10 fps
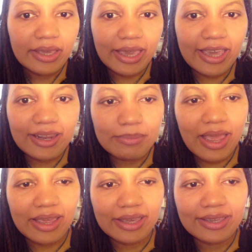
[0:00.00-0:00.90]
And I'm
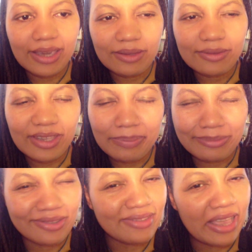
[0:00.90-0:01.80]
not against it, but I'm
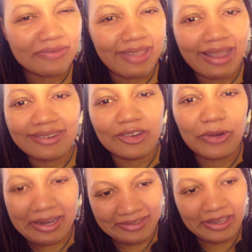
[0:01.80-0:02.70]
just not that
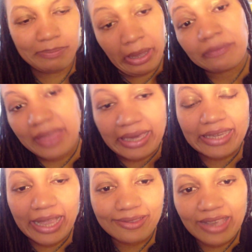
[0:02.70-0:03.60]
crazy about that
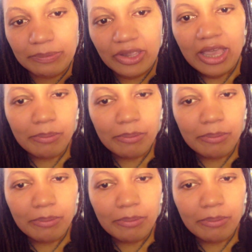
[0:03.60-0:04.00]
concept.